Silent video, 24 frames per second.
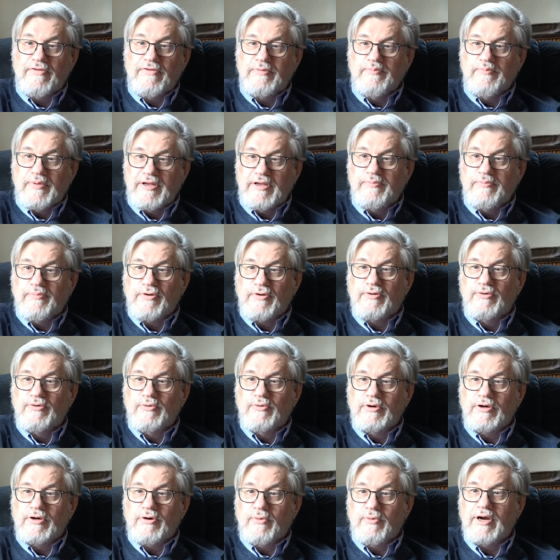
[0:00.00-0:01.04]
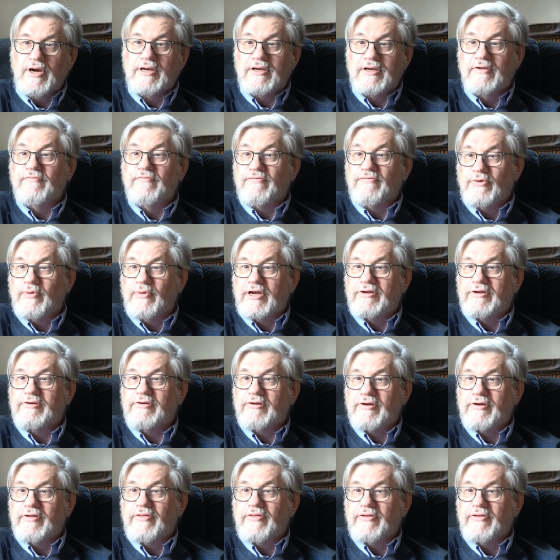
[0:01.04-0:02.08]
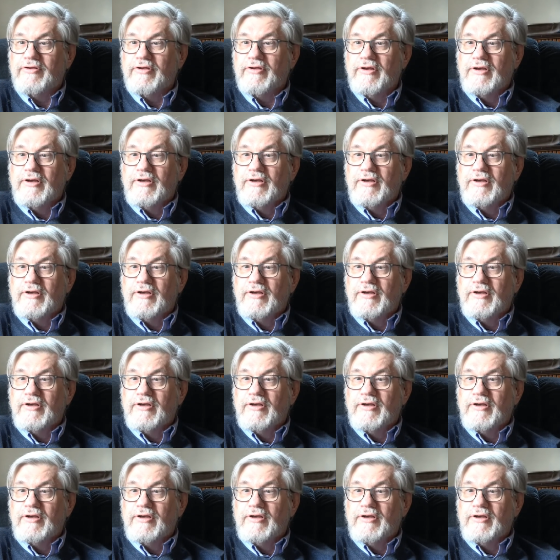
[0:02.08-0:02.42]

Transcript: the people who were quite influential in the